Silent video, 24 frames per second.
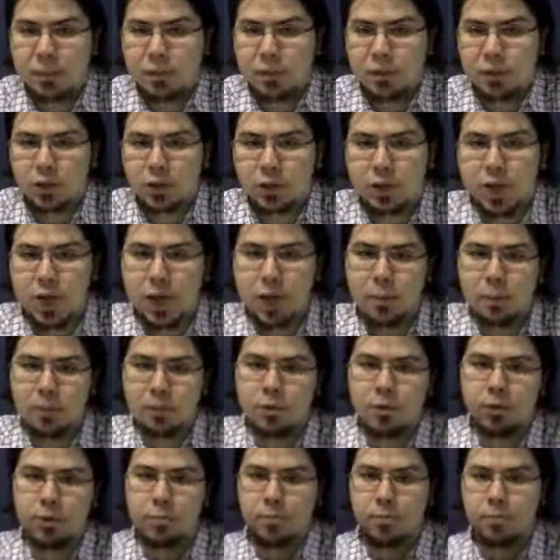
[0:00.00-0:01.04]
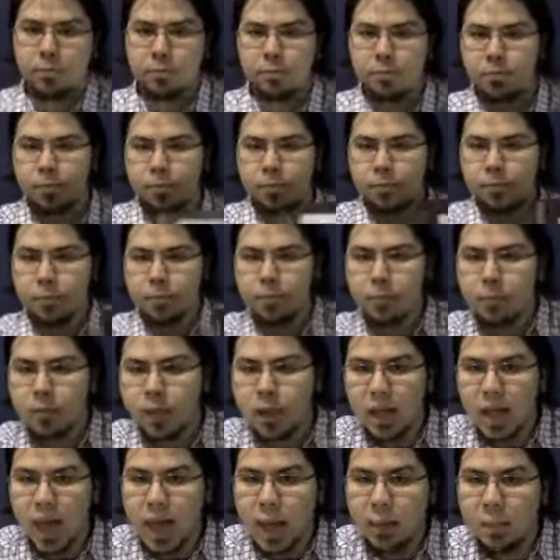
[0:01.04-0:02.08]
Minstrel Games,
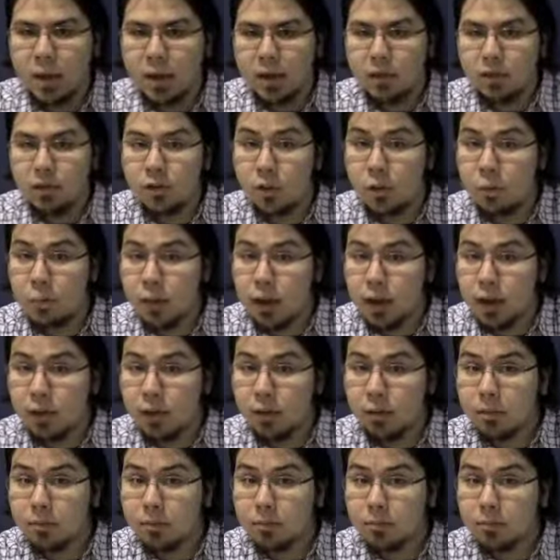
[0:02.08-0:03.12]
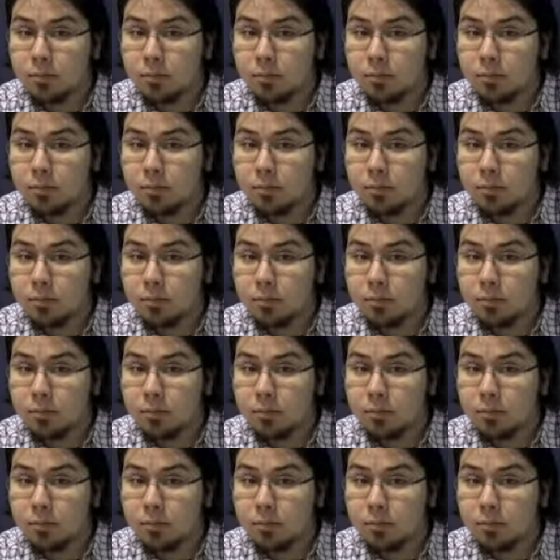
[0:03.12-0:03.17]
Eminent Domain.